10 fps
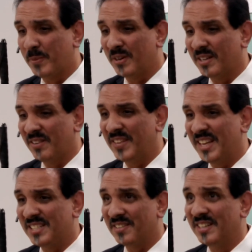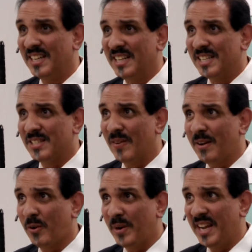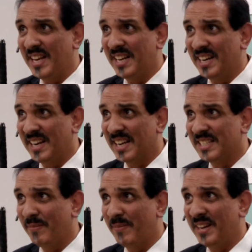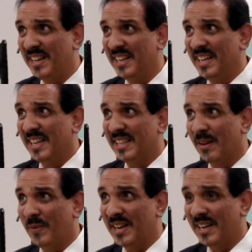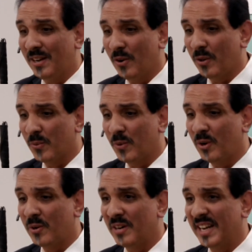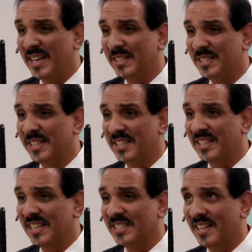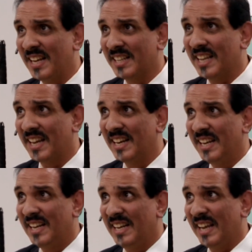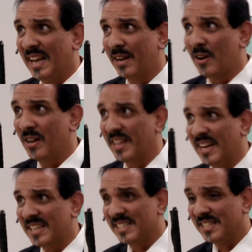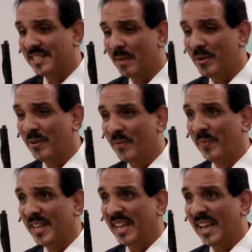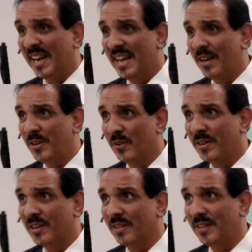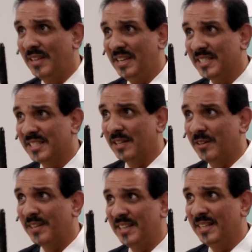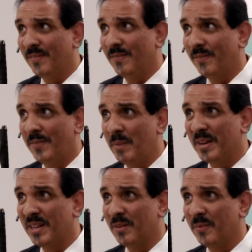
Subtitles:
a little nicer. So I created an activity that when I go to the rotor and select that, I call it Access Demo. And now you'll hear the Siri female